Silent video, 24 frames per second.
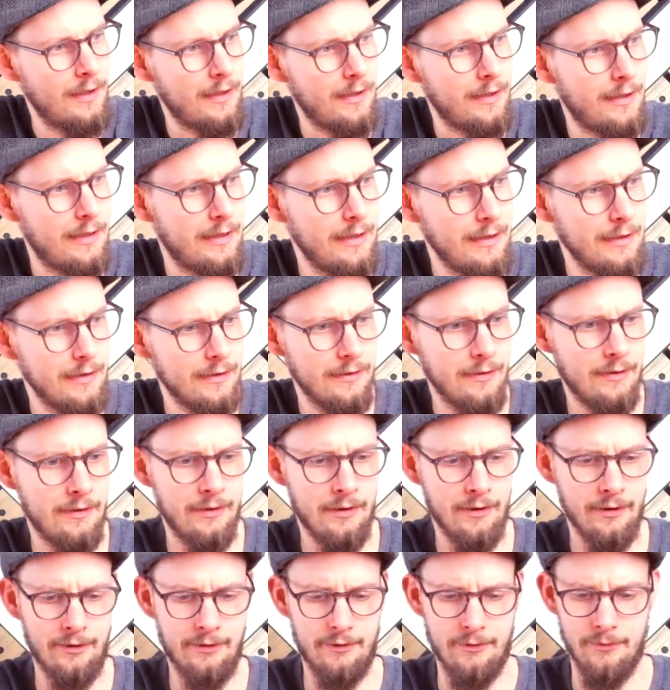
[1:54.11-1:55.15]
Here
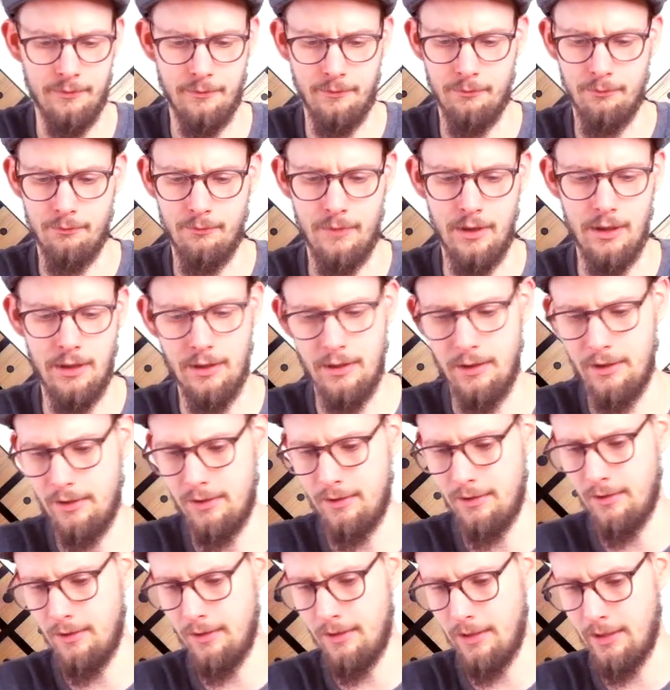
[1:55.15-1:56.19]
is
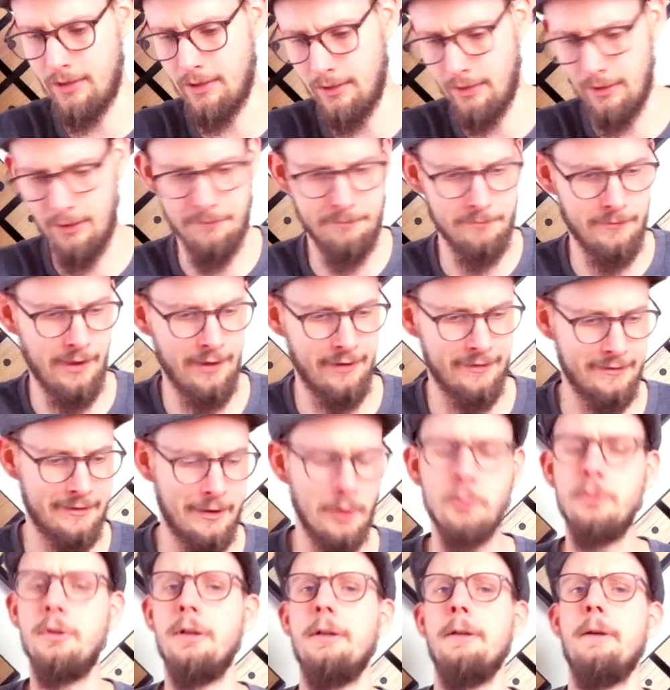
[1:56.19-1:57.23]
my little
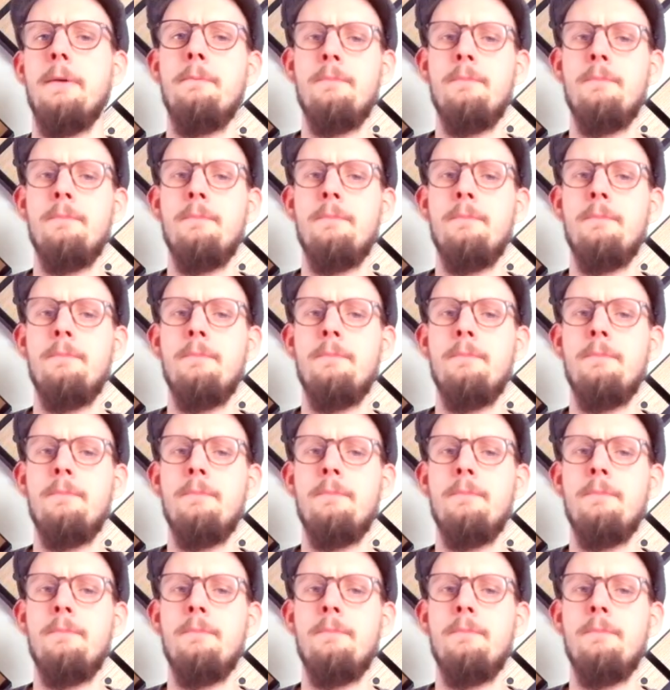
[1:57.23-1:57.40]
scooter.